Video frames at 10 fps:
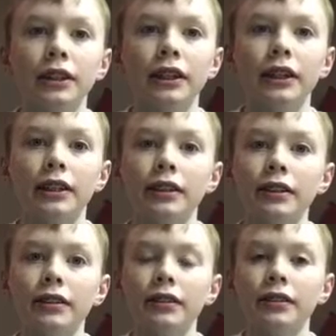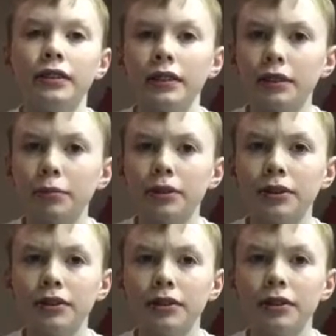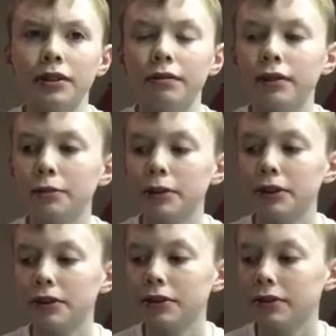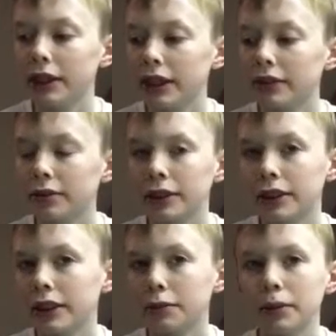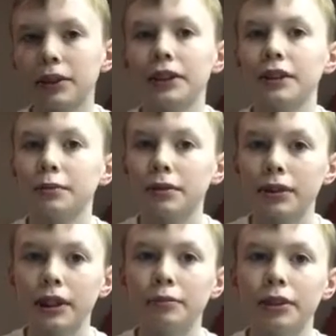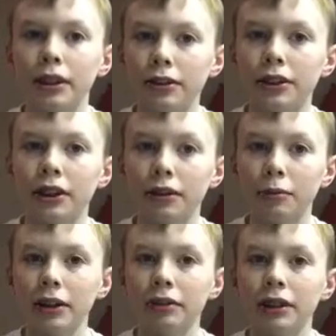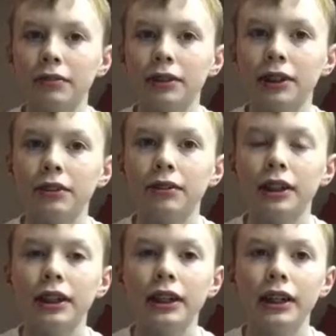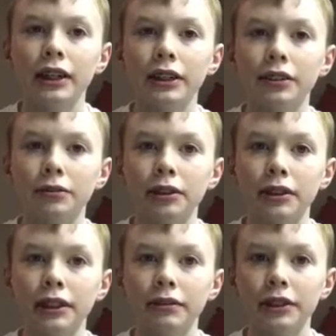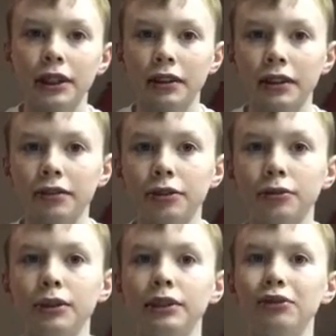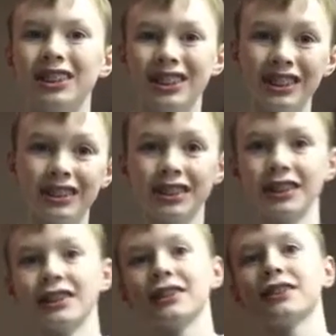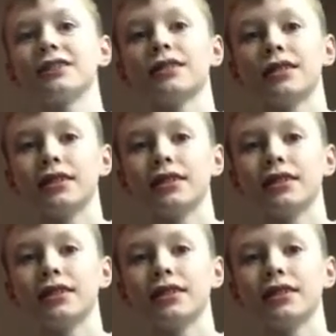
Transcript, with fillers: And next person, the first person who likes or the next person that subscribes, I'll shout them out next video. And I just want to give a shout out to the Resistance.